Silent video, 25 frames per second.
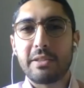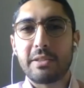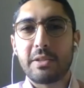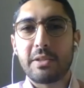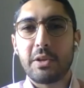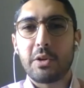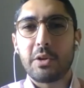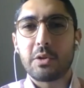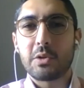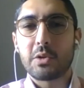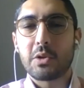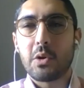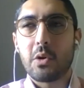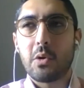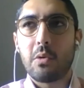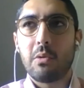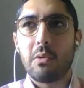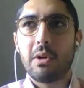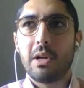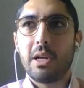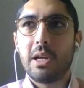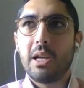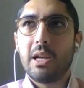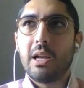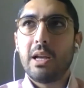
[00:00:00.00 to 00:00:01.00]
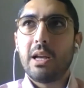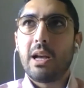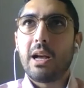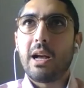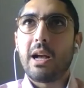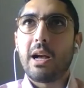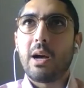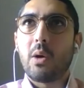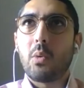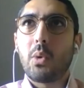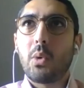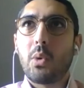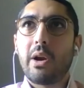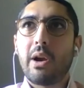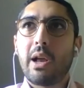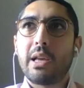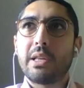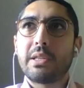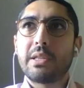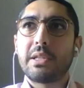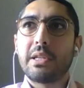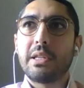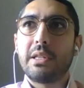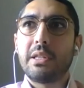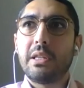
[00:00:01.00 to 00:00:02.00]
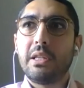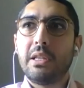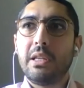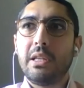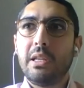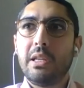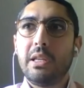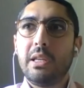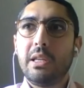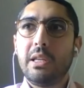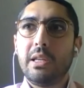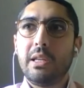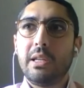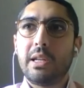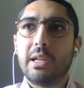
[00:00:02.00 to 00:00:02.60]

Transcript: You know, so whereas in the,